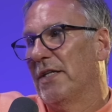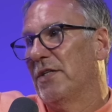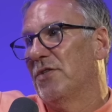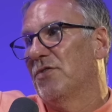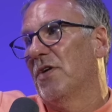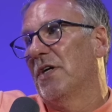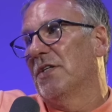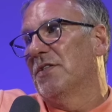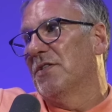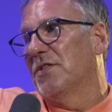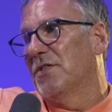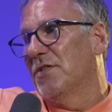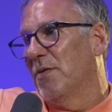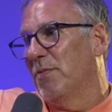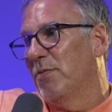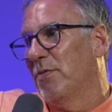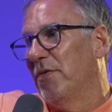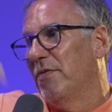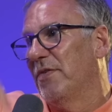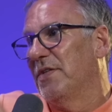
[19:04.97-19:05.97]
He tried to
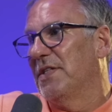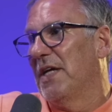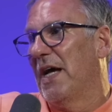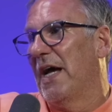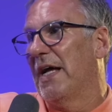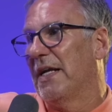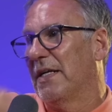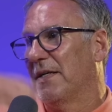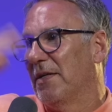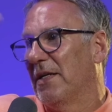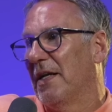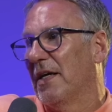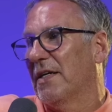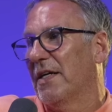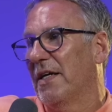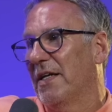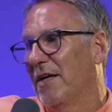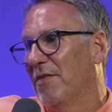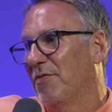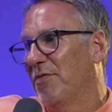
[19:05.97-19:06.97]
stop it with his hand.
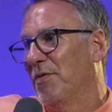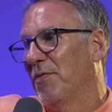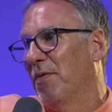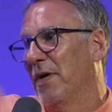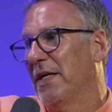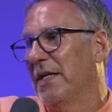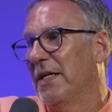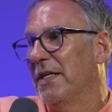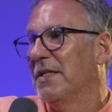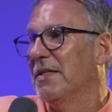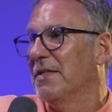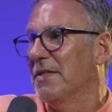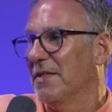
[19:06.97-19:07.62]
Lucky enough, it went in,